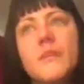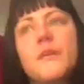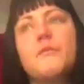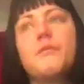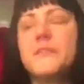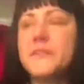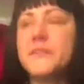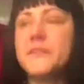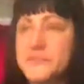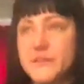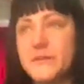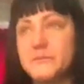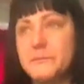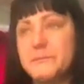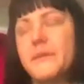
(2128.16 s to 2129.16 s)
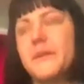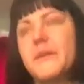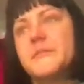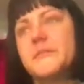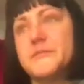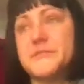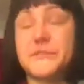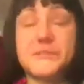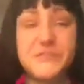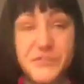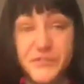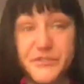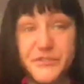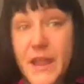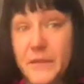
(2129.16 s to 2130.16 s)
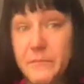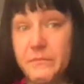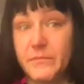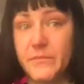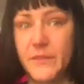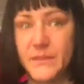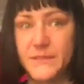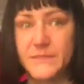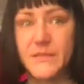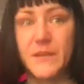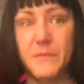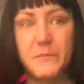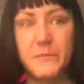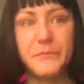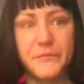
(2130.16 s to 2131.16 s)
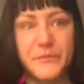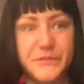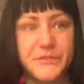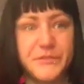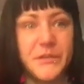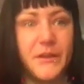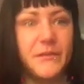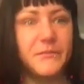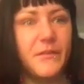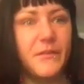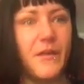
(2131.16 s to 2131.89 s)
there's shame that's come up for sure.